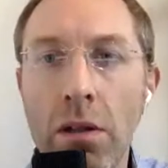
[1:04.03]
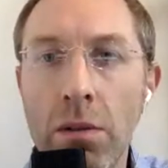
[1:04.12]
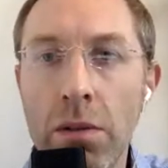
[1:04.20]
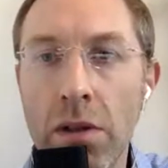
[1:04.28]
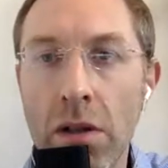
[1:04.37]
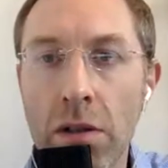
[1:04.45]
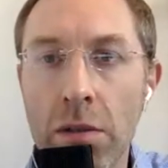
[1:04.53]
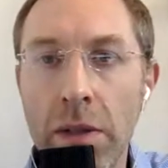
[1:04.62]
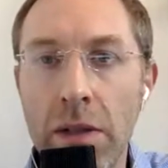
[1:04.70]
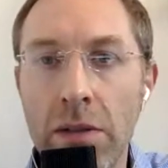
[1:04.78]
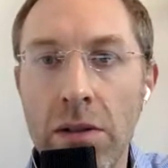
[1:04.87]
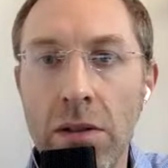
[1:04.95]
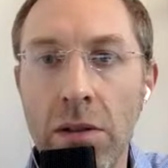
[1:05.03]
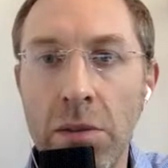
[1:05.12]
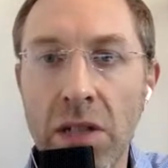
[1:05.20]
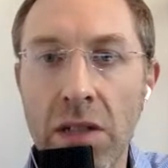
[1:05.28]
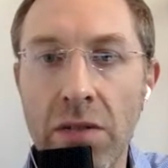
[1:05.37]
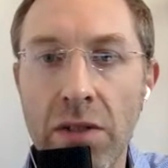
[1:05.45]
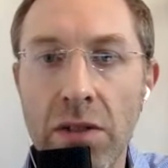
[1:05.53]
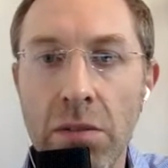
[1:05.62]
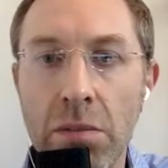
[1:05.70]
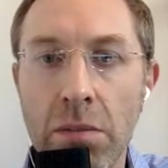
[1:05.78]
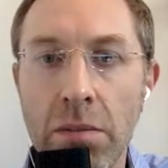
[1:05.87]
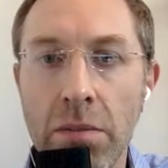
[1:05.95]
talked about
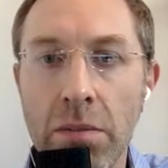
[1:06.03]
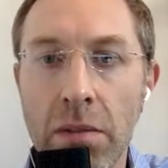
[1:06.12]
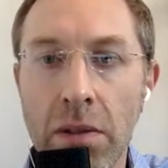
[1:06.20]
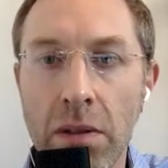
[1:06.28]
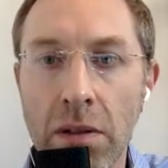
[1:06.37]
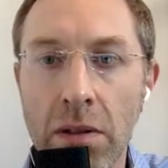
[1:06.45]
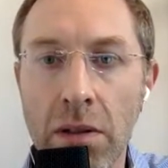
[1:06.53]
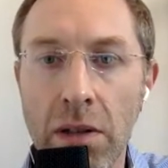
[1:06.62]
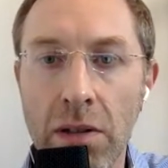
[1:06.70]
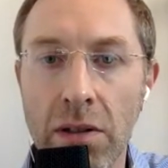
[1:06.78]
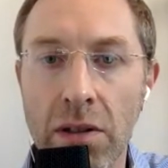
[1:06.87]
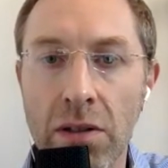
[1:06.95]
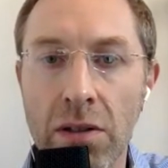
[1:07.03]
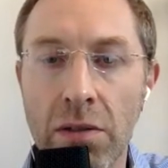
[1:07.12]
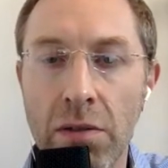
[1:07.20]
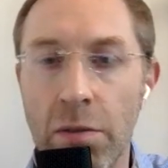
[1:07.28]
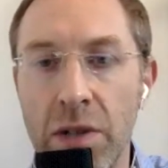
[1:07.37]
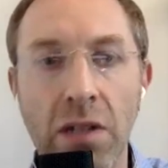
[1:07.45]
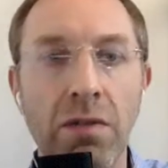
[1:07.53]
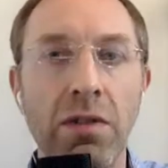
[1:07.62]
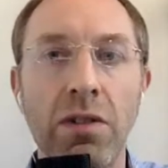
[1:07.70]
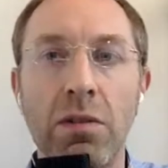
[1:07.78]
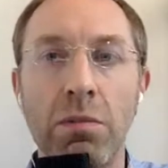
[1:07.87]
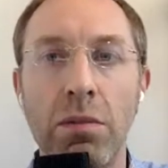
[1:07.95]
subjectivism, ethics of
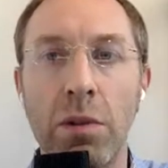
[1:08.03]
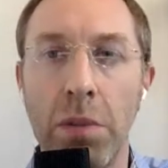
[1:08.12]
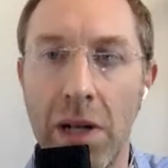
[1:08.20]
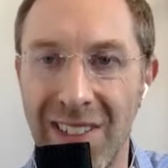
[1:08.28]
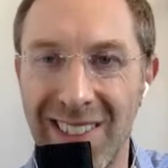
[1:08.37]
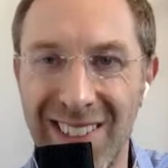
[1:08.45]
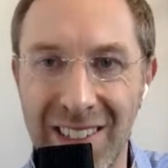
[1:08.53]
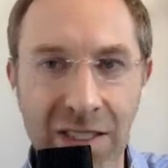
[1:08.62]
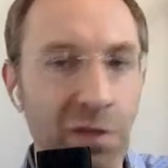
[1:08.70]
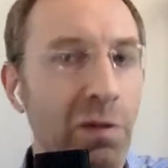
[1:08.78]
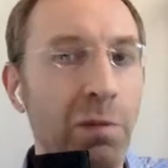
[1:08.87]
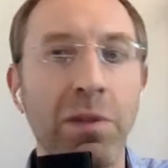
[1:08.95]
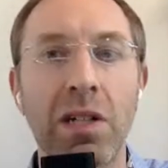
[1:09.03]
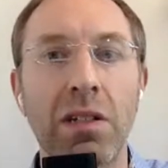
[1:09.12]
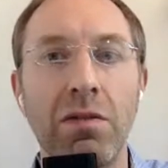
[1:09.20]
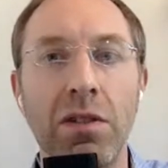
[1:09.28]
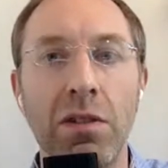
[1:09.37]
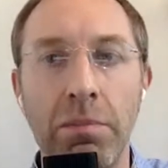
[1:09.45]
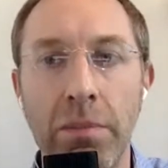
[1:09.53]
objectivism, the politics of objectivism.